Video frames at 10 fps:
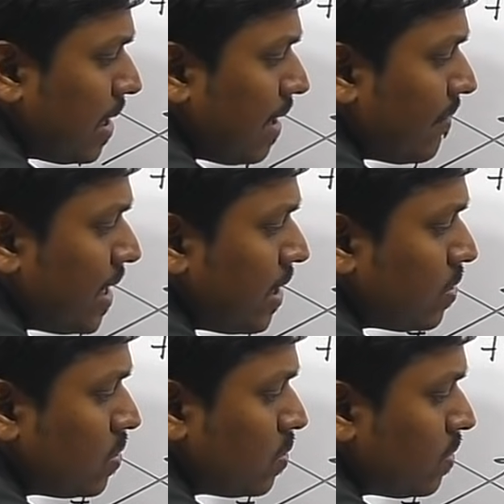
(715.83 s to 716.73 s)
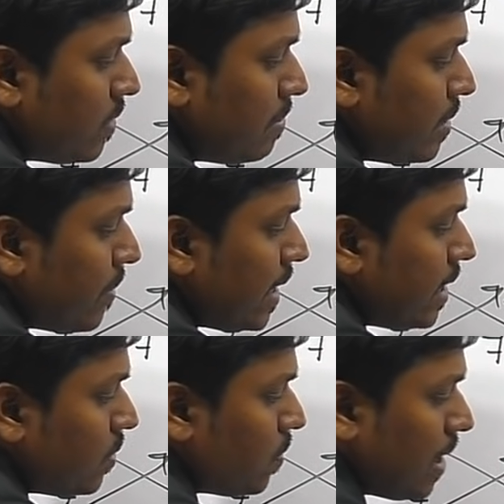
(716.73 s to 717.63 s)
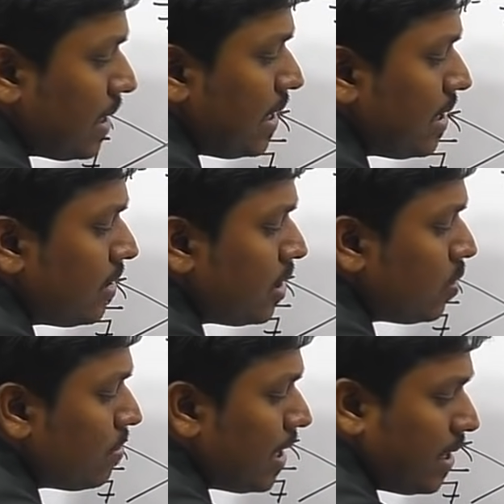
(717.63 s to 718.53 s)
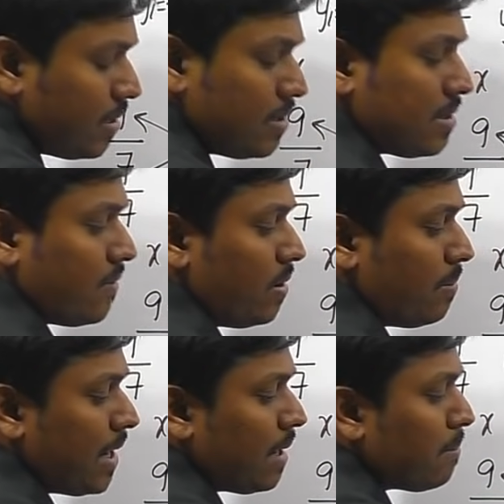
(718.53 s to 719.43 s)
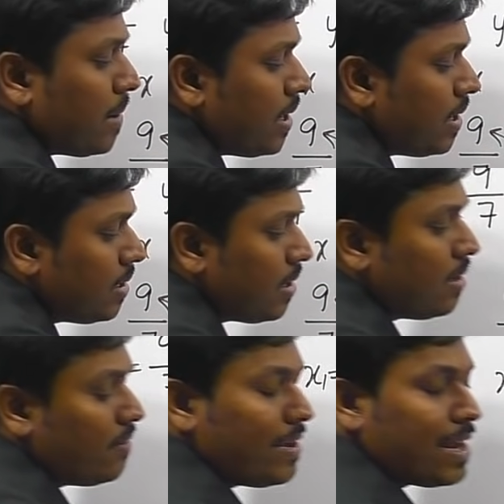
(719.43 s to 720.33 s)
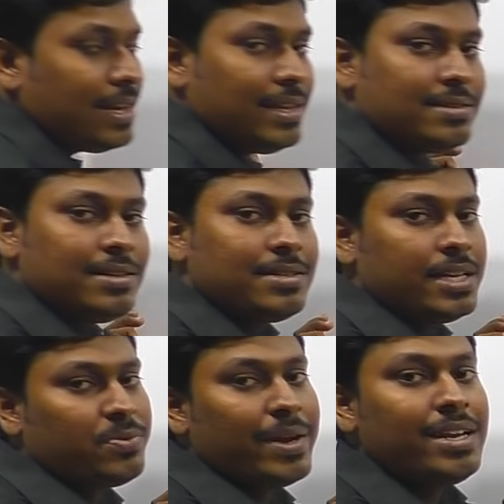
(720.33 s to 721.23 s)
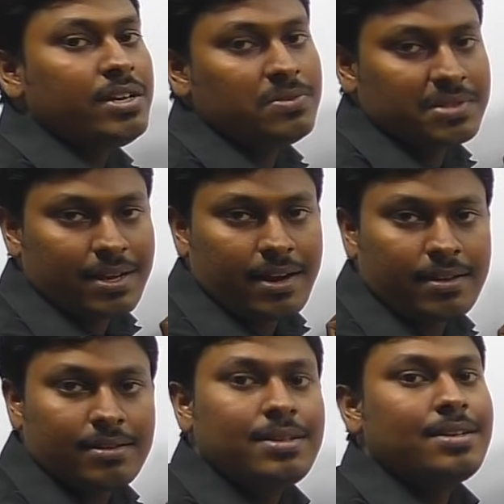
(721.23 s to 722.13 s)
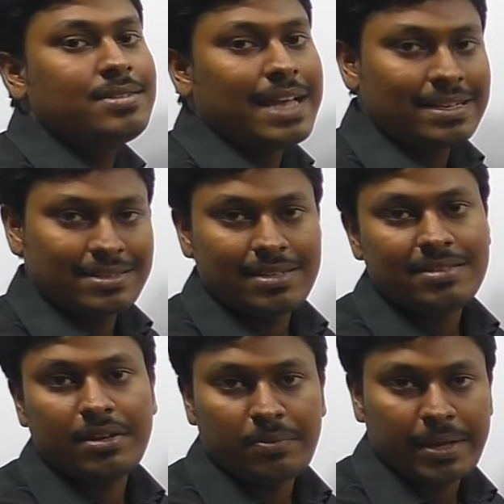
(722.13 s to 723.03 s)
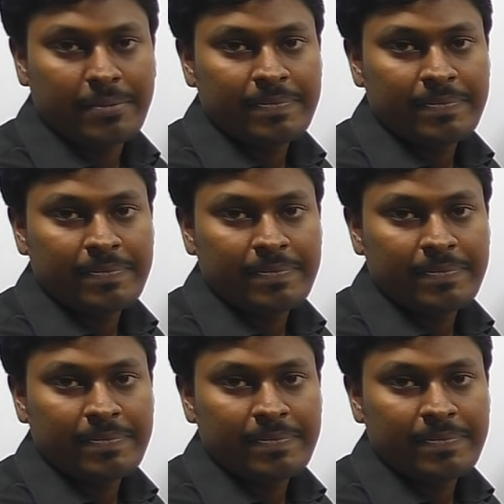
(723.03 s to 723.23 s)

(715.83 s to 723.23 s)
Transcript: 11 into 2 will be 22 and here the numerator is 7. By comparing it, we can easily say 22 is greater than, that is x less than y.